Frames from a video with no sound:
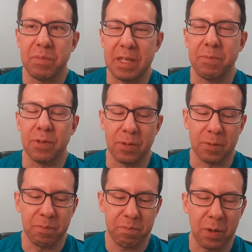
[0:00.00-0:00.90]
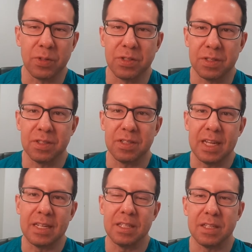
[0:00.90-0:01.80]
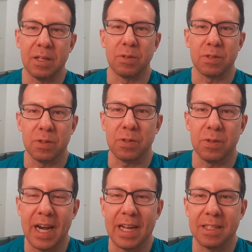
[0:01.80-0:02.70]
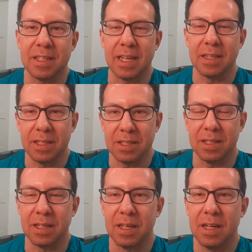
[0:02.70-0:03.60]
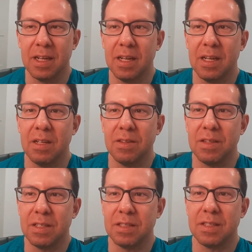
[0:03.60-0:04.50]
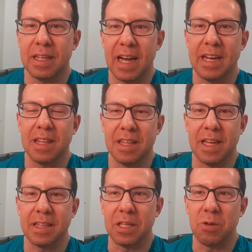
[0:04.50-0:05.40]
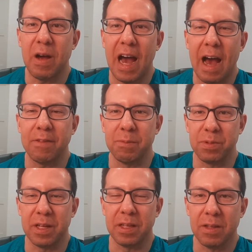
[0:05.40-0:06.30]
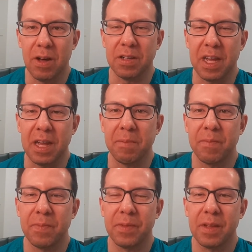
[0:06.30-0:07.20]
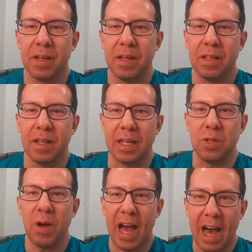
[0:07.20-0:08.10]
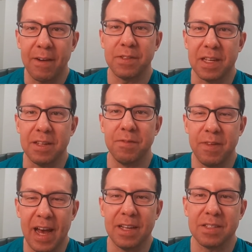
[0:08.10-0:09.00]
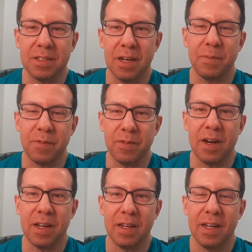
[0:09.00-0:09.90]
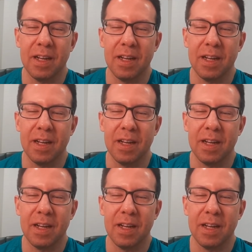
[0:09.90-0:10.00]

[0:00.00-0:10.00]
people or persons in his inner circle kind of saying, listen, this is the kind of thing that you have to play the long game. Like you have to invest up front